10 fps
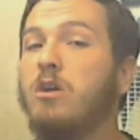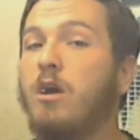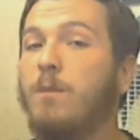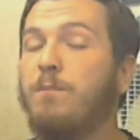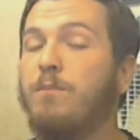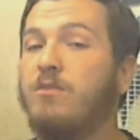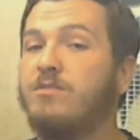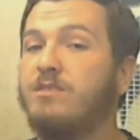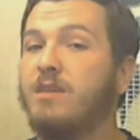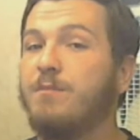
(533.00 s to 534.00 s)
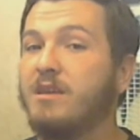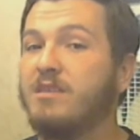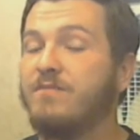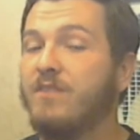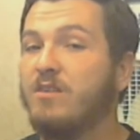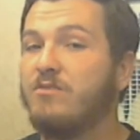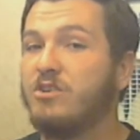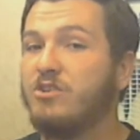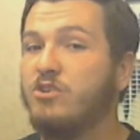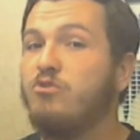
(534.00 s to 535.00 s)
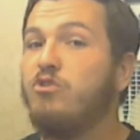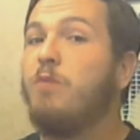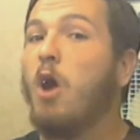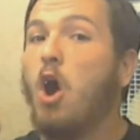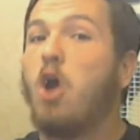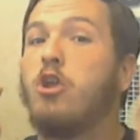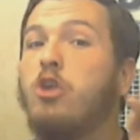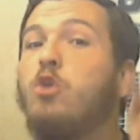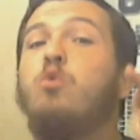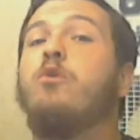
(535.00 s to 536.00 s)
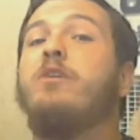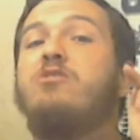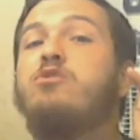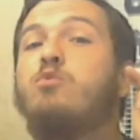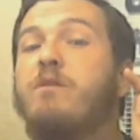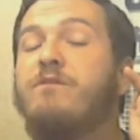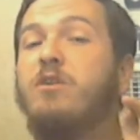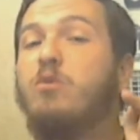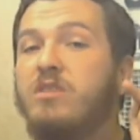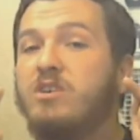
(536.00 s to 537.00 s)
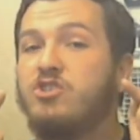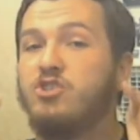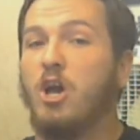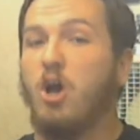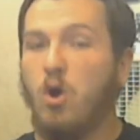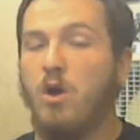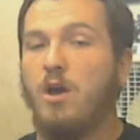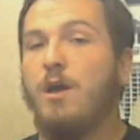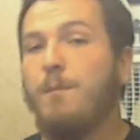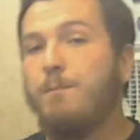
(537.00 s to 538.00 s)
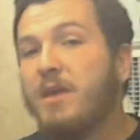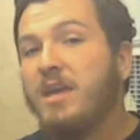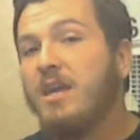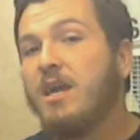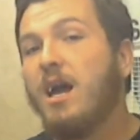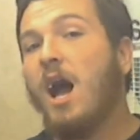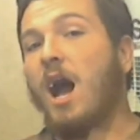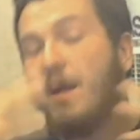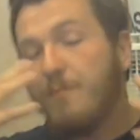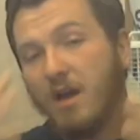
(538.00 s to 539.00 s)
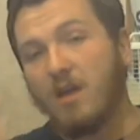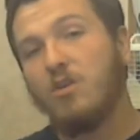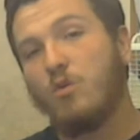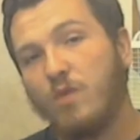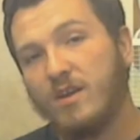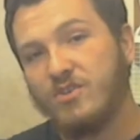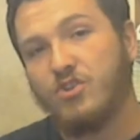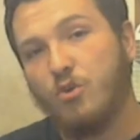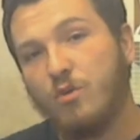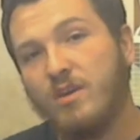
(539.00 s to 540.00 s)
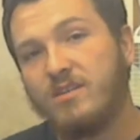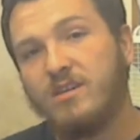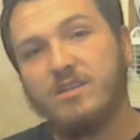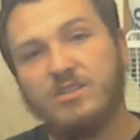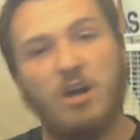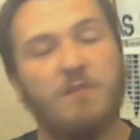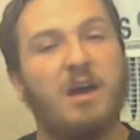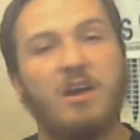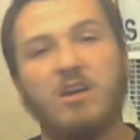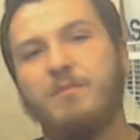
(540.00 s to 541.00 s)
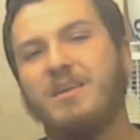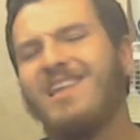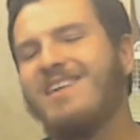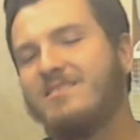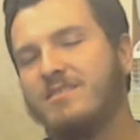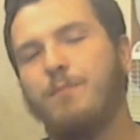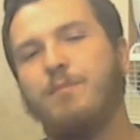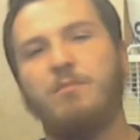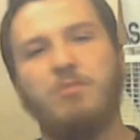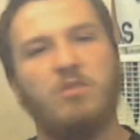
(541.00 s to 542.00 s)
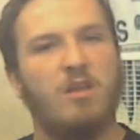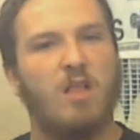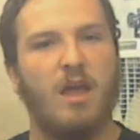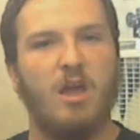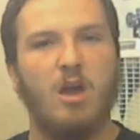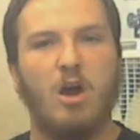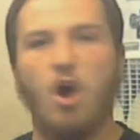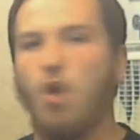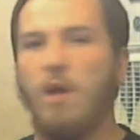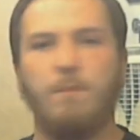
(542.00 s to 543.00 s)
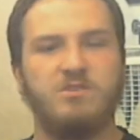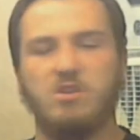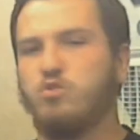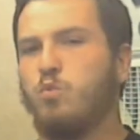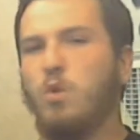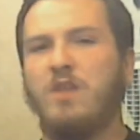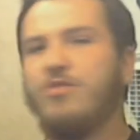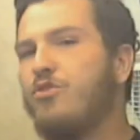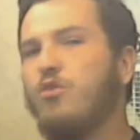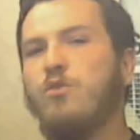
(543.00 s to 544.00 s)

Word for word: a person that makes videos on YouTube, are you going to review this show? Me, I'm not going to rush through it, so I'm not going to be like some people. They're like, oh, episodes 1 through